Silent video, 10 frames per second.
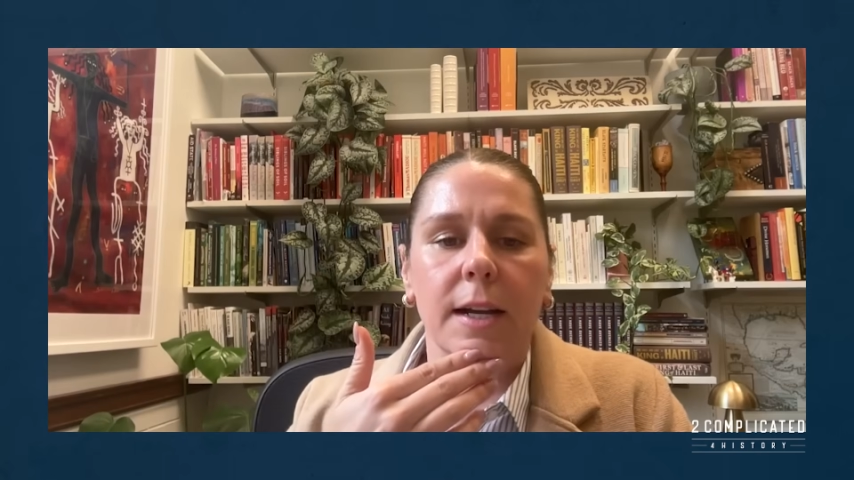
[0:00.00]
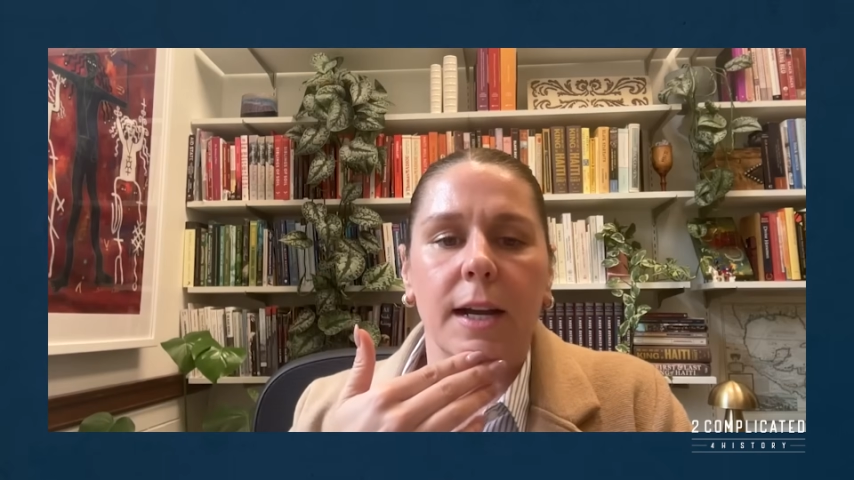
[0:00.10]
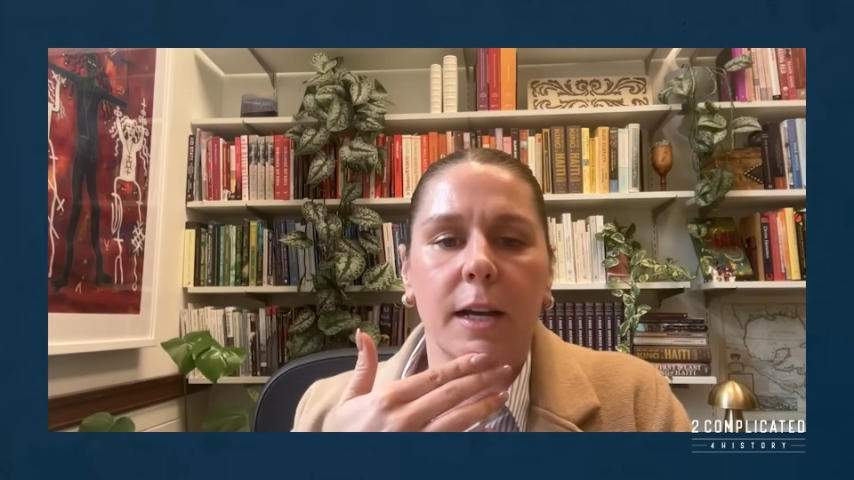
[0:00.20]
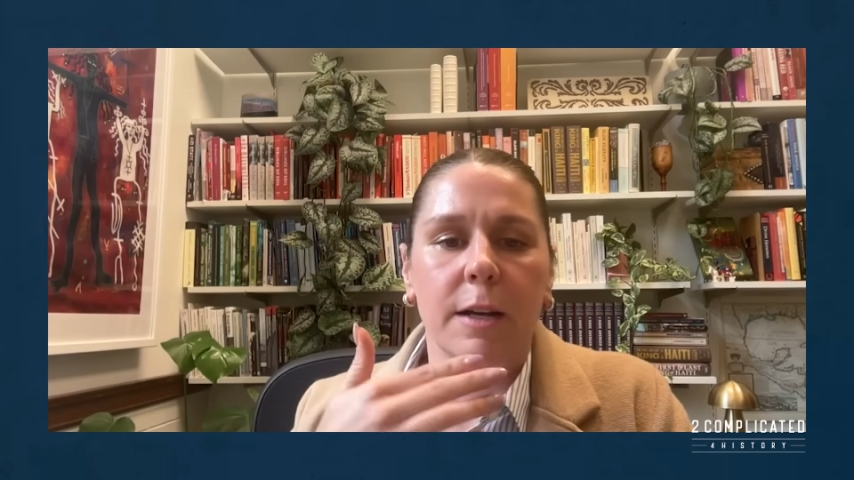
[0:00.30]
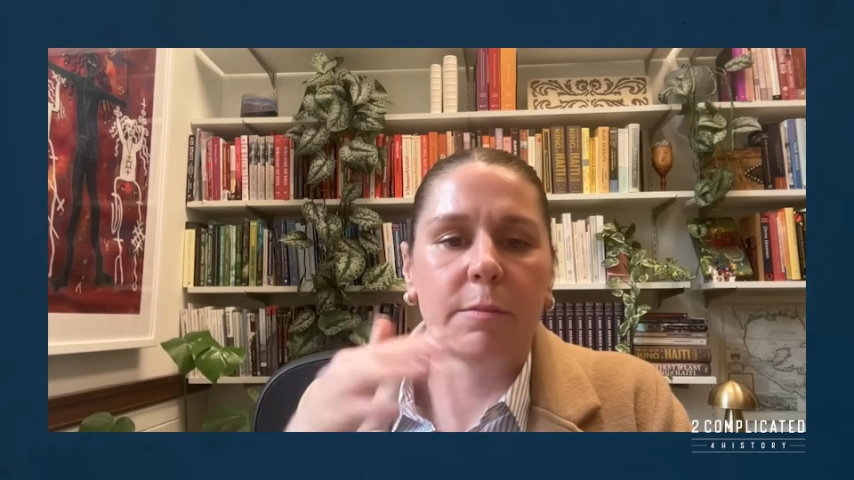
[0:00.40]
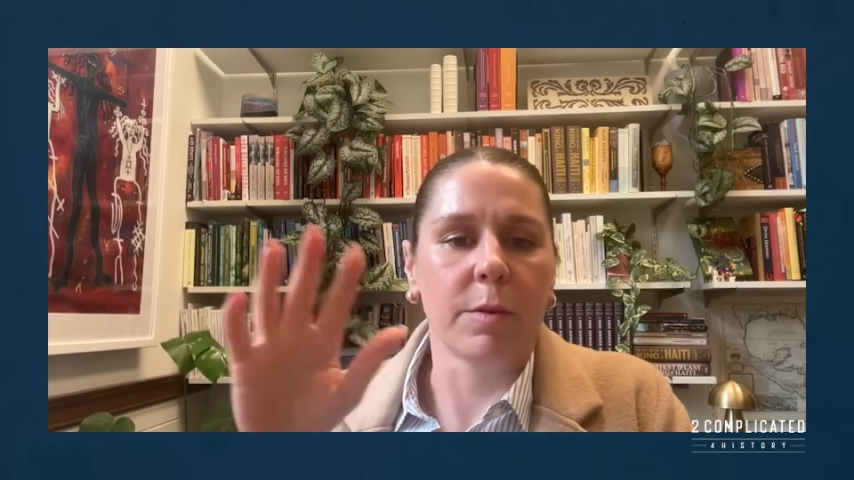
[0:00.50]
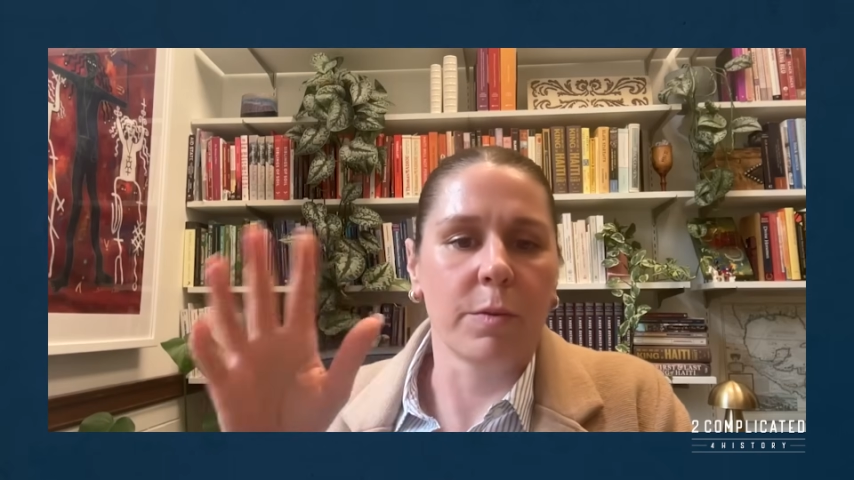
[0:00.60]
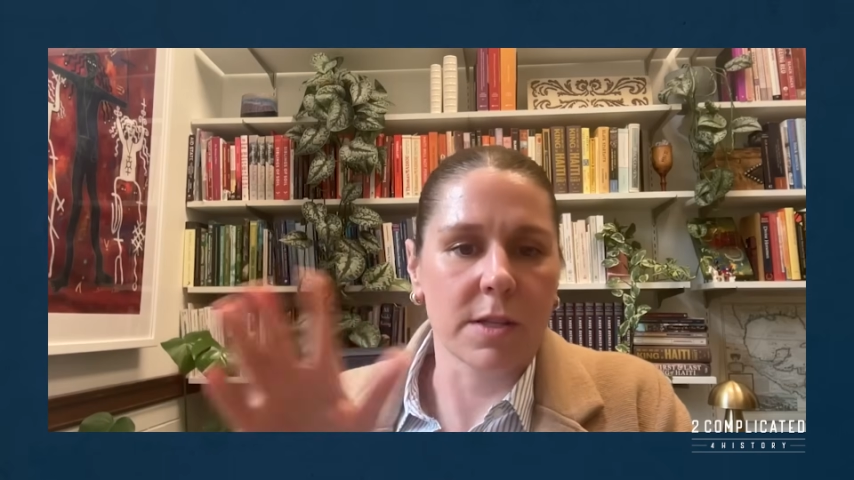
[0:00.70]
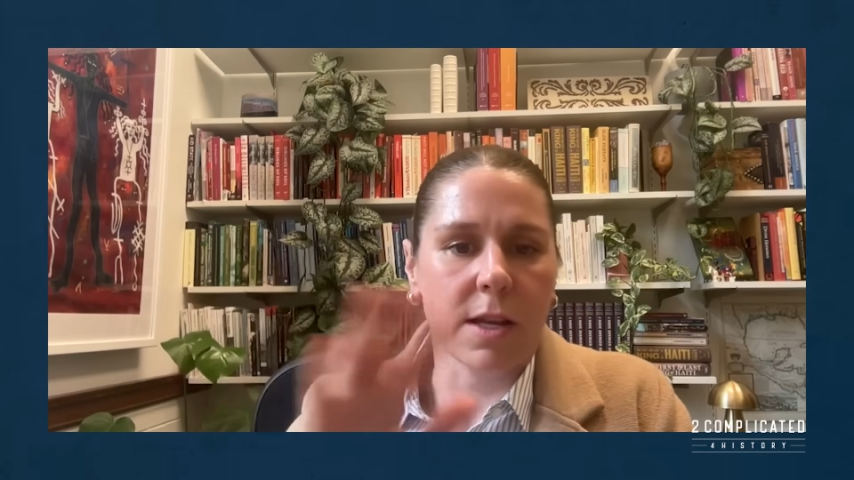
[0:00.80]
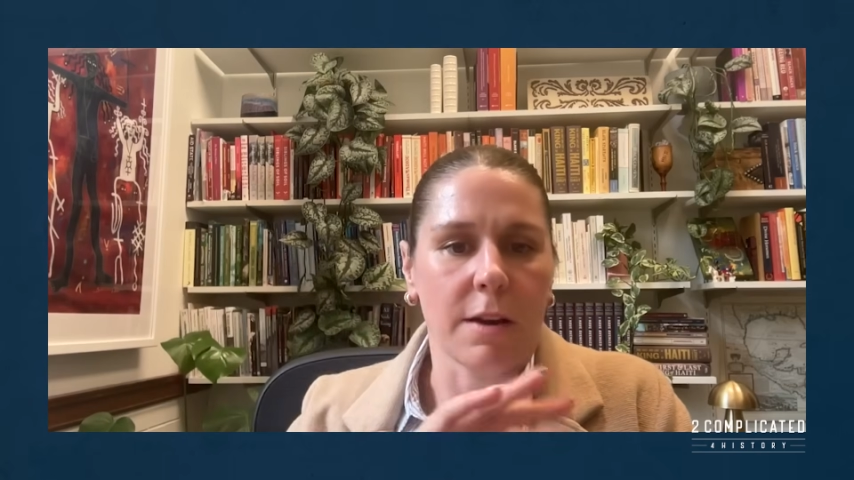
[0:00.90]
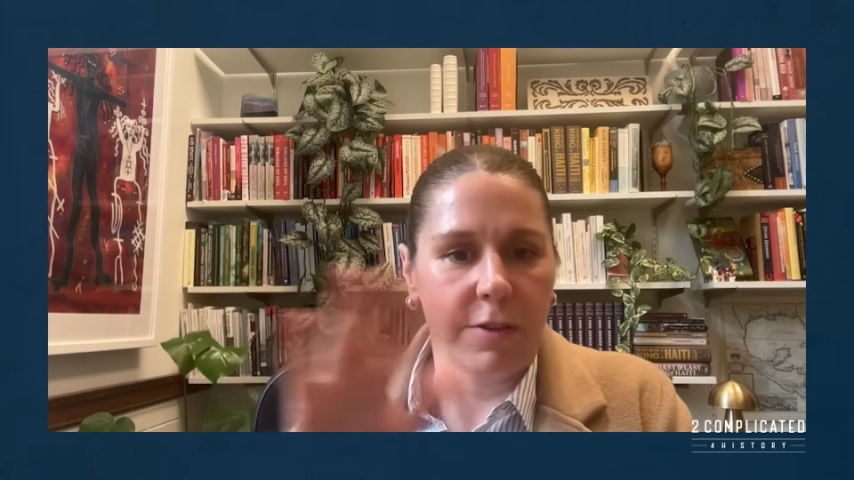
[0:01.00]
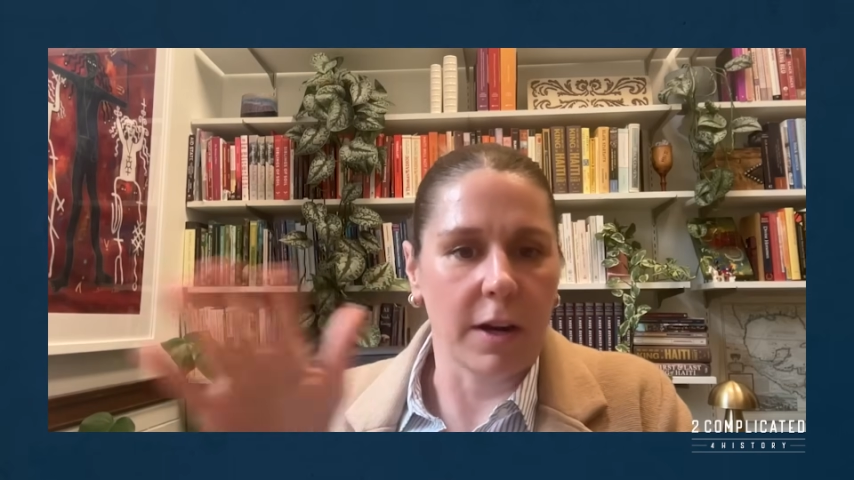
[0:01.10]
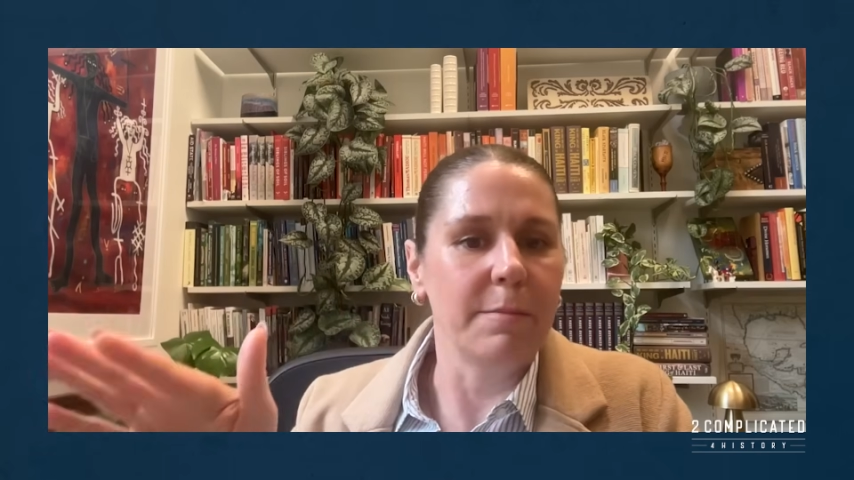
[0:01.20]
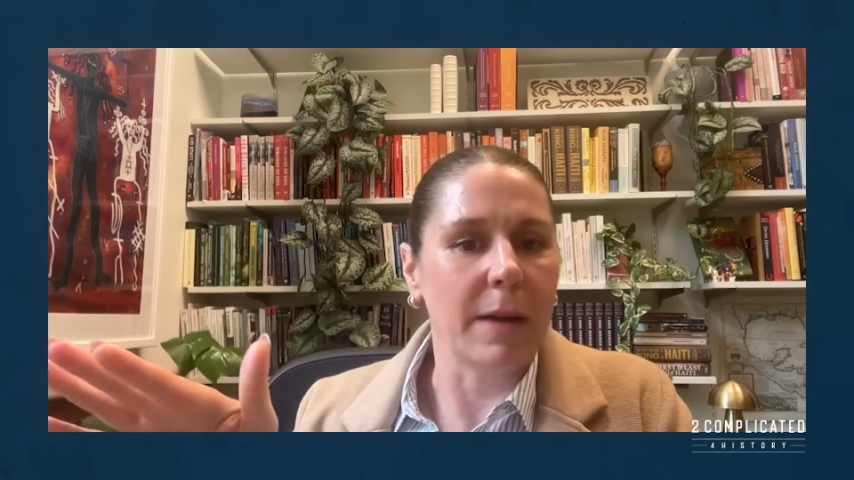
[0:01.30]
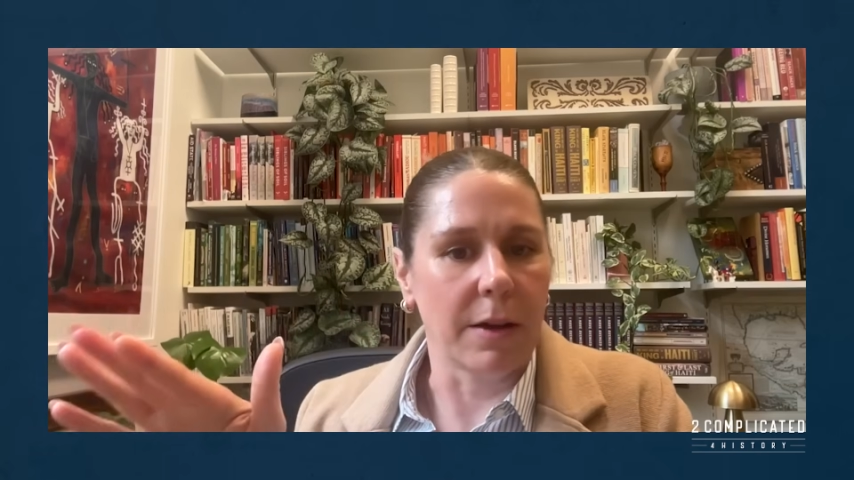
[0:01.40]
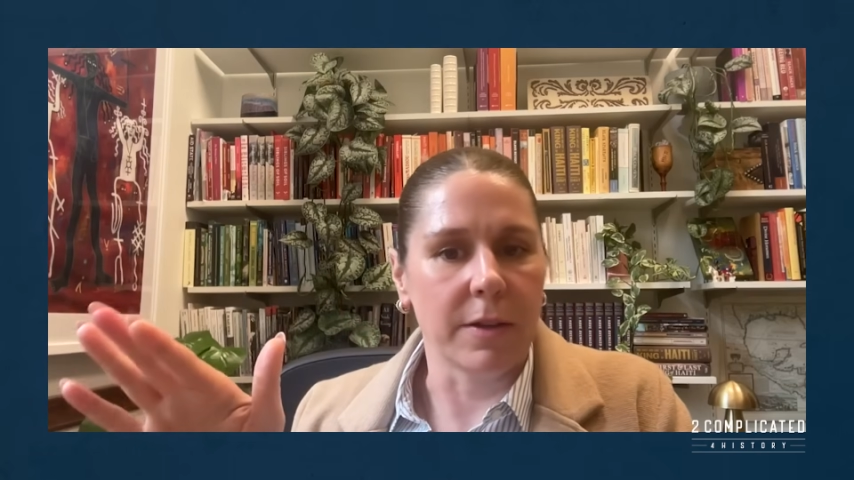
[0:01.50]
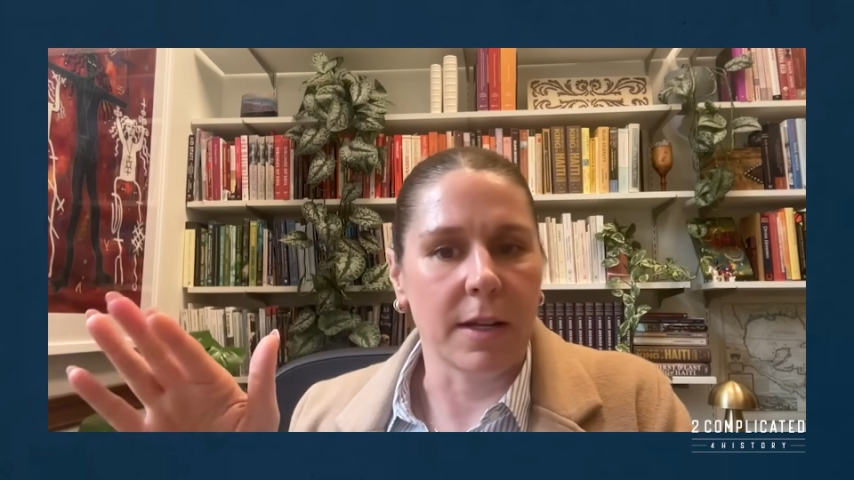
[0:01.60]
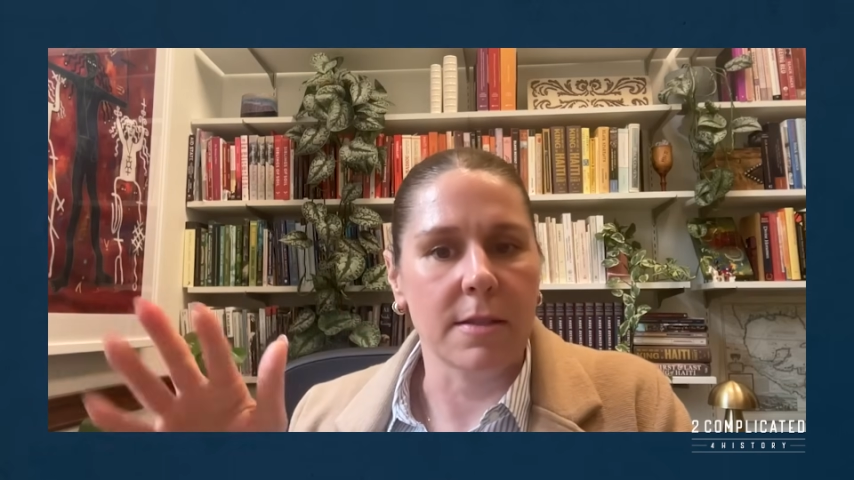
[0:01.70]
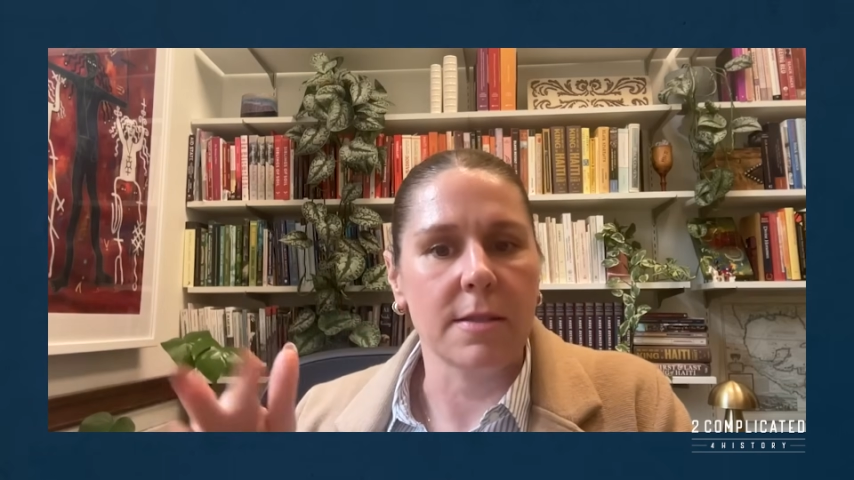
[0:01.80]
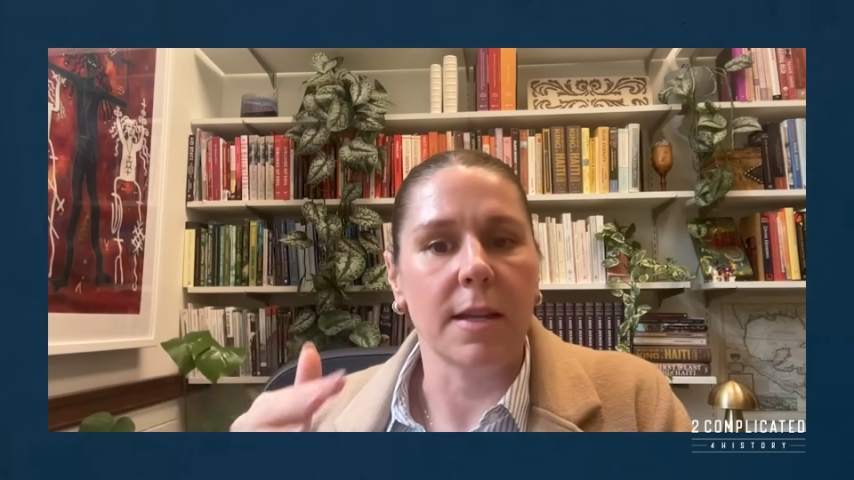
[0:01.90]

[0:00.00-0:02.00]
was kind of very mountainous.